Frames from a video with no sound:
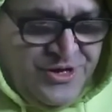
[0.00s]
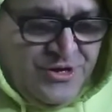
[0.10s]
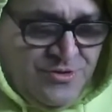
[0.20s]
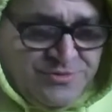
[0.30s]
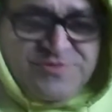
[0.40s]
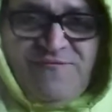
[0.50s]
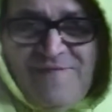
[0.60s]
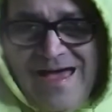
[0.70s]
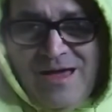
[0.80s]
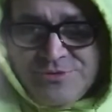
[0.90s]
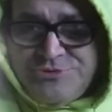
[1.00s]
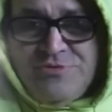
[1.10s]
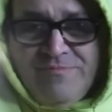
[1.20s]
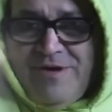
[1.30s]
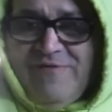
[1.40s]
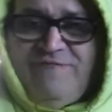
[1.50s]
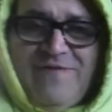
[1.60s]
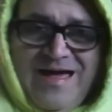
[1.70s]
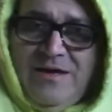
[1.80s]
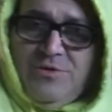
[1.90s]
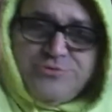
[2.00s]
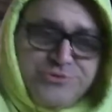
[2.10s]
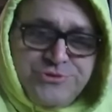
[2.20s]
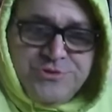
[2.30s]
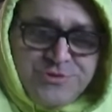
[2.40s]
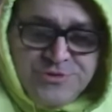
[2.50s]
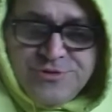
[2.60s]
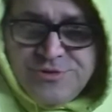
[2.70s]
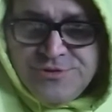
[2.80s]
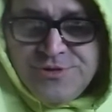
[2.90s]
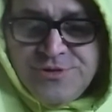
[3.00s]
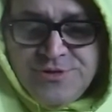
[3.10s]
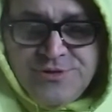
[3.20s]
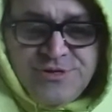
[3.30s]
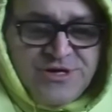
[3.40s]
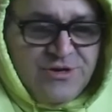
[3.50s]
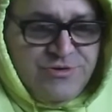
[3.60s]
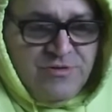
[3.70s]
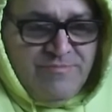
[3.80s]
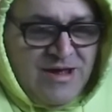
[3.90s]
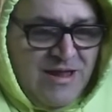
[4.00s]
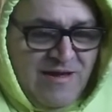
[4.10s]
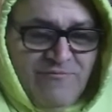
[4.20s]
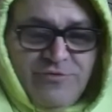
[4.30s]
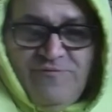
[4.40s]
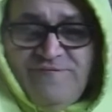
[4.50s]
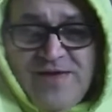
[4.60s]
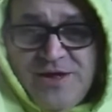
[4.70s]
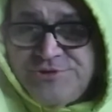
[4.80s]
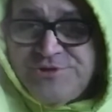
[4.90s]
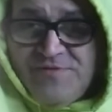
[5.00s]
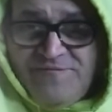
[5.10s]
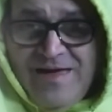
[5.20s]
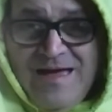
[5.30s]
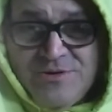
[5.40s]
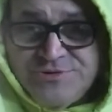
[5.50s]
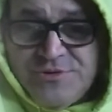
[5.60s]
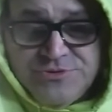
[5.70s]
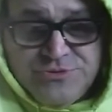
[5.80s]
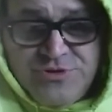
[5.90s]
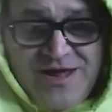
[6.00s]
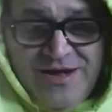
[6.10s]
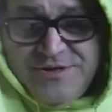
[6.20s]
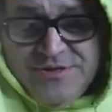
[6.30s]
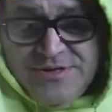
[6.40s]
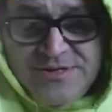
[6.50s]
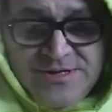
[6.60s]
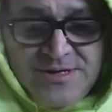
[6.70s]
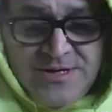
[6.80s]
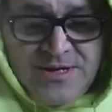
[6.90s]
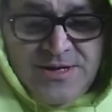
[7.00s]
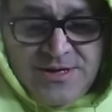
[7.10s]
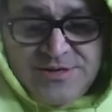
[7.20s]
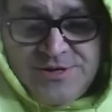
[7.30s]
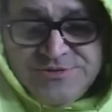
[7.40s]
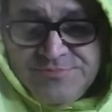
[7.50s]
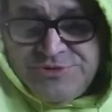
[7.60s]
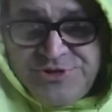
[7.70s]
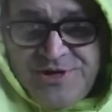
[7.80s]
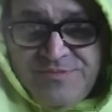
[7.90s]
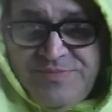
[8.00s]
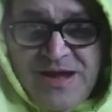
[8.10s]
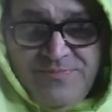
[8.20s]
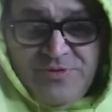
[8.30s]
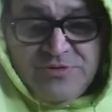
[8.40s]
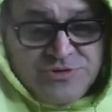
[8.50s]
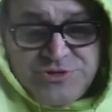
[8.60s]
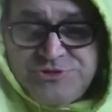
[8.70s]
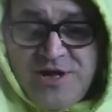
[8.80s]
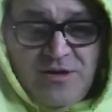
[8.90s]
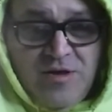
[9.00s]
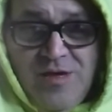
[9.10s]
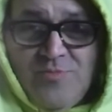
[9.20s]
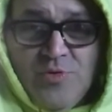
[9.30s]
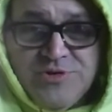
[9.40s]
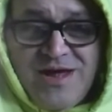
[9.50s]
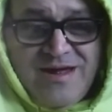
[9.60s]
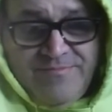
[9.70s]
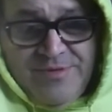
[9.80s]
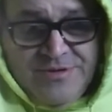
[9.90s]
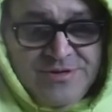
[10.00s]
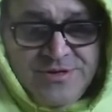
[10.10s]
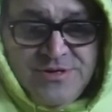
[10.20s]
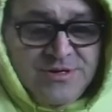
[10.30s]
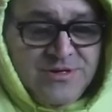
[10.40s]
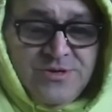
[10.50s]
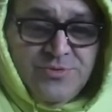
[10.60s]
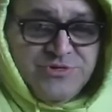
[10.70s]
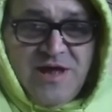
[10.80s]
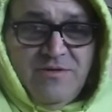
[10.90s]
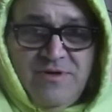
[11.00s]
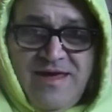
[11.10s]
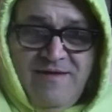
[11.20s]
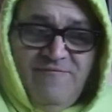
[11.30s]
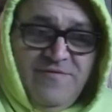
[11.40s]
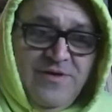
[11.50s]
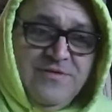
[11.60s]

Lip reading: You know, there's files. You can buy files. You know, you can buy like a real fine set of files that'll do that. And then some sandpaper. It'll just take a lot more time, which I don't have.